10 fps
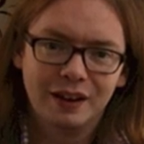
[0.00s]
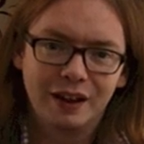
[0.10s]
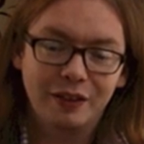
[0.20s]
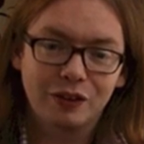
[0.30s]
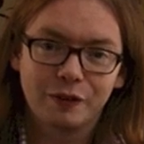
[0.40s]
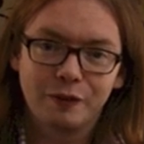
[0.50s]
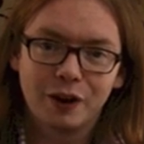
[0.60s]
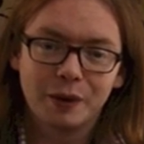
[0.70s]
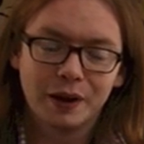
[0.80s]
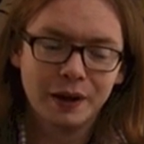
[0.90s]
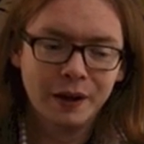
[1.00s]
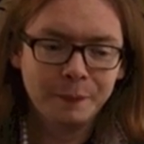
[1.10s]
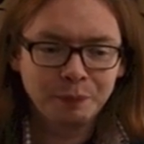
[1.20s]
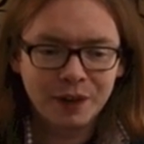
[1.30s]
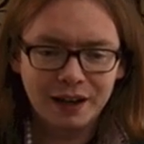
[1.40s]
And that's the following.
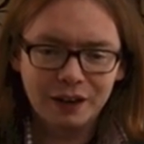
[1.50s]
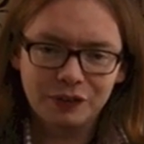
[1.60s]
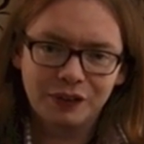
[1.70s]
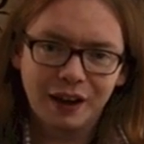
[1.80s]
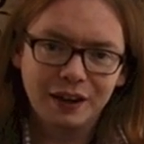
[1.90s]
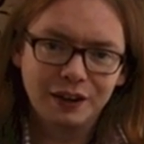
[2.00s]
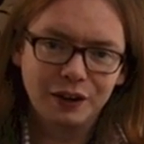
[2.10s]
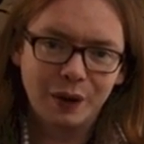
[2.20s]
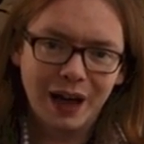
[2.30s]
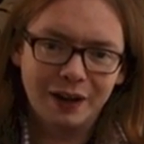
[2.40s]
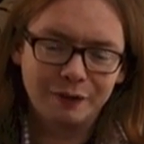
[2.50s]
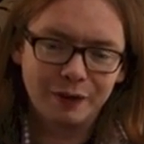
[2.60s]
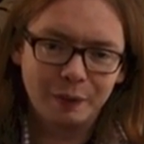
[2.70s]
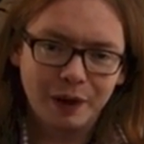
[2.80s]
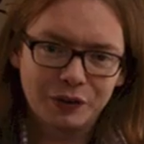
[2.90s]
Let's say you have
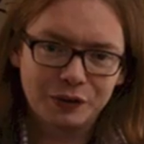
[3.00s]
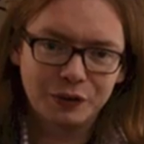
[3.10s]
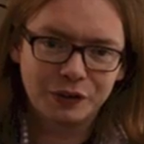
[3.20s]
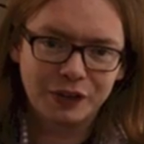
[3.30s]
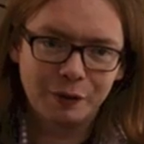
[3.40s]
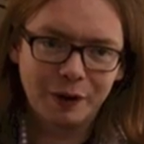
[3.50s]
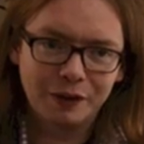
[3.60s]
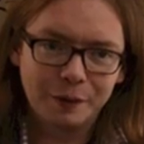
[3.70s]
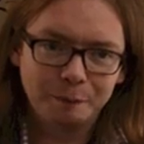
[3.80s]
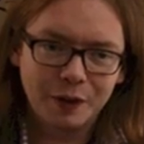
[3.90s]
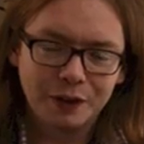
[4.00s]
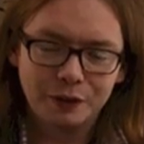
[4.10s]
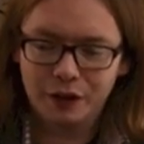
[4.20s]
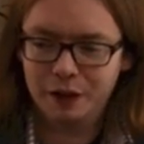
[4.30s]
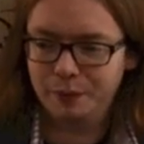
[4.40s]
a particle accelerator and you're
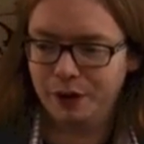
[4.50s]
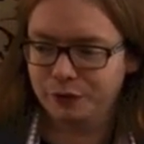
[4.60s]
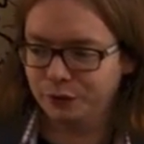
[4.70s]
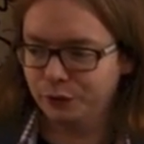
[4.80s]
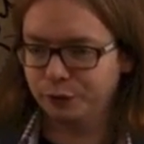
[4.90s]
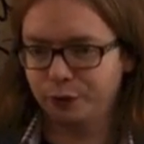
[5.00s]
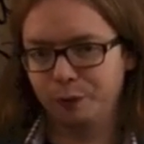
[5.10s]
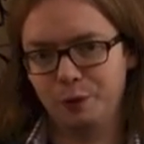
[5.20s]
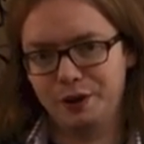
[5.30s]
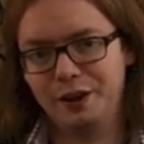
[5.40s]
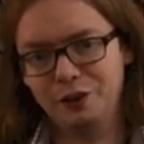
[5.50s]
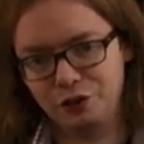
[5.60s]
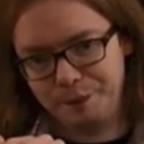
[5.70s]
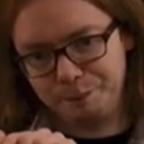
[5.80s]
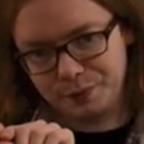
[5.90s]
taking particles from one
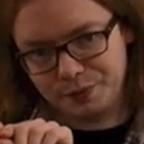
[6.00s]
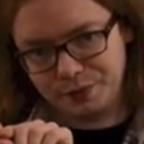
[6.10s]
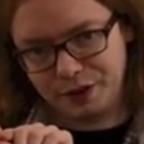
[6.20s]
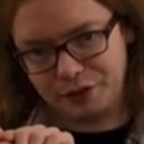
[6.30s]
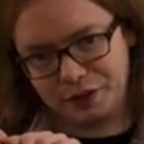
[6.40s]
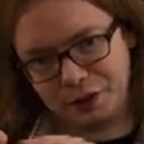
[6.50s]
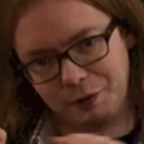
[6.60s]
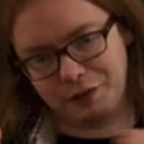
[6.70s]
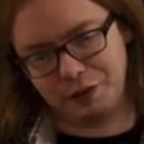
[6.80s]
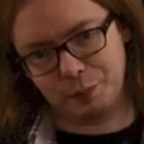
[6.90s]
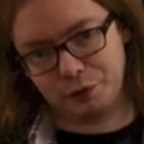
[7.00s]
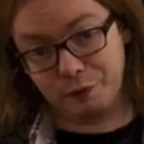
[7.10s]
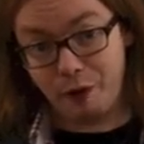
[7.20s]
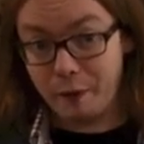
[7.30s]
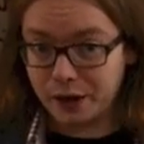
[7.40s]
energy, accelerating them to
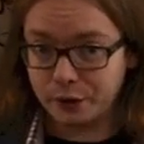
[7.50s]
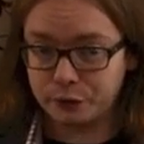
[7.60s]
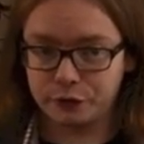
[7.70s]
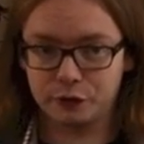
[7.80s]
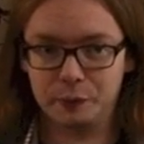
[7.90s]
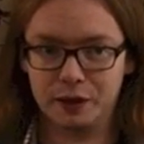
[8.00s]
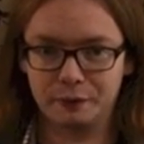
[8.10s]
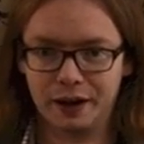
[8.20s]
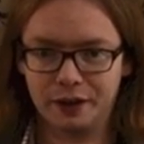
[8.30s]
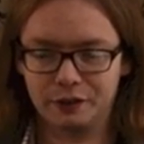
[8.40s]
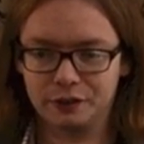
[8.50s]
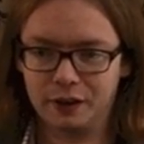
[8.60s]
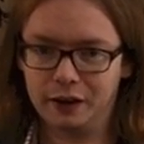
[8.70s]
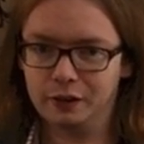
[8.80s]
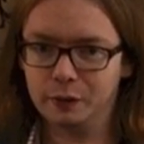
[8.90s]
very close to the speed of light and
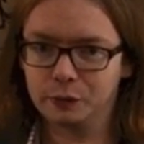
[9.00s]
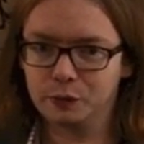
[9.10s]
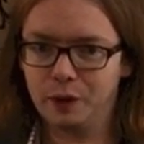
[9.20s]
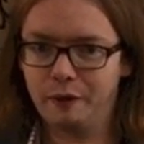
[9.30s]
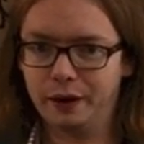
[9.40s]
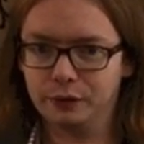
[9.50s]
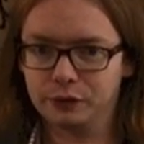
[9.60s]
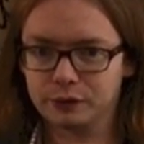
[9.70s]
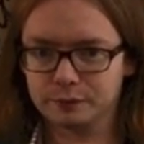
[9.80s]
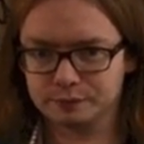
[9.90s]
taking them somewhere else.